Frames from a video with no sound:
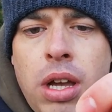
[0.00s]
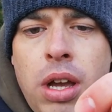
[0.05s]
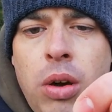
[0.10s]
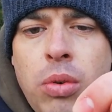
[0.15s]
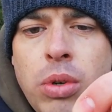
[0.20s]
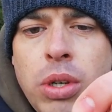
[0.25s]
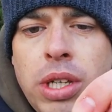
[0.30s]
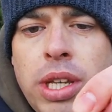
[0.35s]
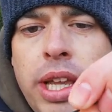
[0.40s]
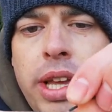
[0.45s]

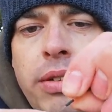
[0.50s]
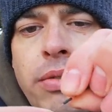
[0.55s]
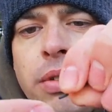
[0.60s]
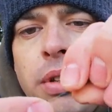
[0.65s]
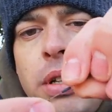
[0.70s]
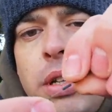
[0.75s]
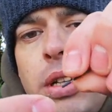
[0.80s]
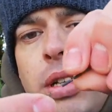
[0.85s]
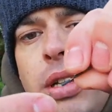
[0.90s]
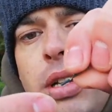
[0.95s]
Hold it down
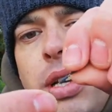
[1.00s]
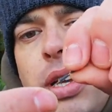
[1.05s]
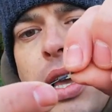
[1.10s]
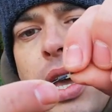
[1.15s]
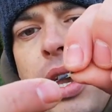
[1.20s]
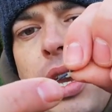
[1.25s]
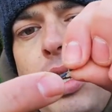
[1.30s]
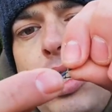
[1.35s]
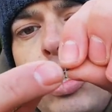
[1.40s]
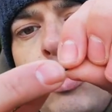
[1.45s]

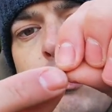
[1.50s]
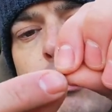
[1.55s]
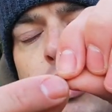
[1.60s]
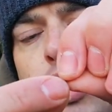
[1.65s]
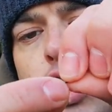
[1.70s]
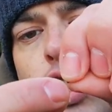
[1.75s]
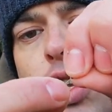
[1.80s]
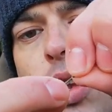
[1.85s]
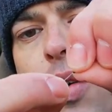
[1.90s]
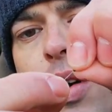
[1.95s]
and then just
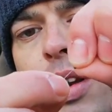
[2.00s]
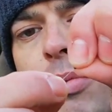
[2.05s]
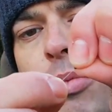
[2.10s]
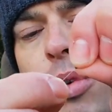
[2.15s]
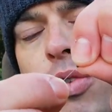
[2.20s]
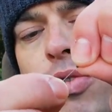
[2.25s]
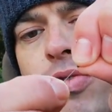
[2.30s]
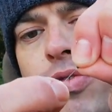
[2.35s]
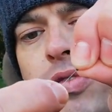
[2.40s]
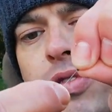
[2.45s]
slide
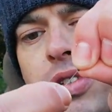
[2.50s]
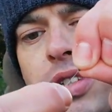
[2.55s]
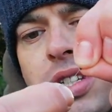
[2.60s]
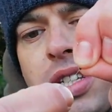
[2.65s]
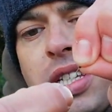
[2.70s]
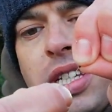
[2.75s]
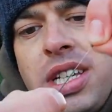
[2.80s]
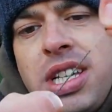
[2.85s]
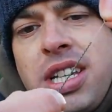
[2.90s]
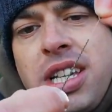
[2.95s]
them off.
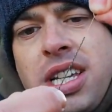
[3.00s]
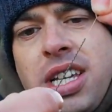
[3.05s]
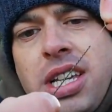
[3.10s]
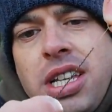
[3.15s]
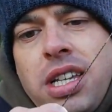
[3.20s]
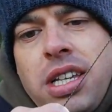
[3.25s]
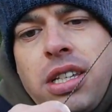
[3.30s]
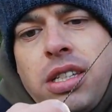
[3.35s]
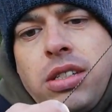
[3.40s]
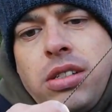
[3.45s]

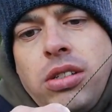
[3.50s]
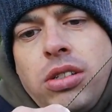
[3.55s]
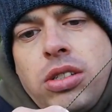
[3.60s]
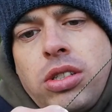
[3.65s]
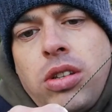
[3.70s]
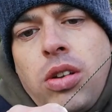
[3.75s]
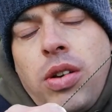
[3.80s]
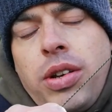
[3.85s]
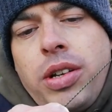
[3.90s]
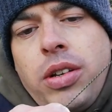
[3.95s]
So
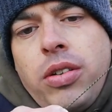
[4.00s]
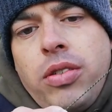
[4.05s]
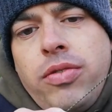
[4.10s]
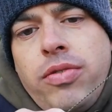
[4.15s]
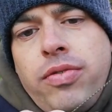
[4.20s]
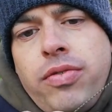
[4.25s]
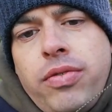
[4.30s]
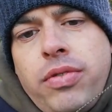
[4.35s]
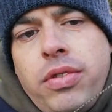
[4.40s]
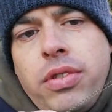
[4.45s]
just slide it off
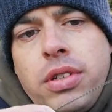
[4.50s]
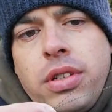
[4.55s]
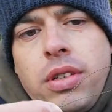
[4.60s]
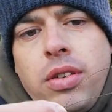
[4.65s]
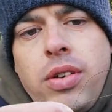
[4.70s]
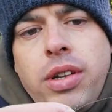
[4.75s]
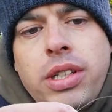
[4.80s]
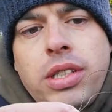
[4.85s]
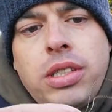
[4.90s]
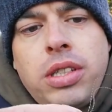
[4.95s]

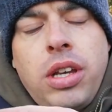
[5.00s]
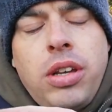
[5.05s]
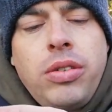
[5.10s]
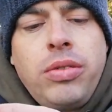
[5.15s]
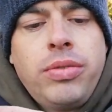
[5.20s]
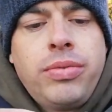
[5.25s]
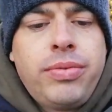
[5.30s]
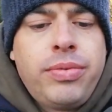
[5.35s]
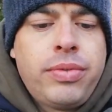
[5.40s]
like so.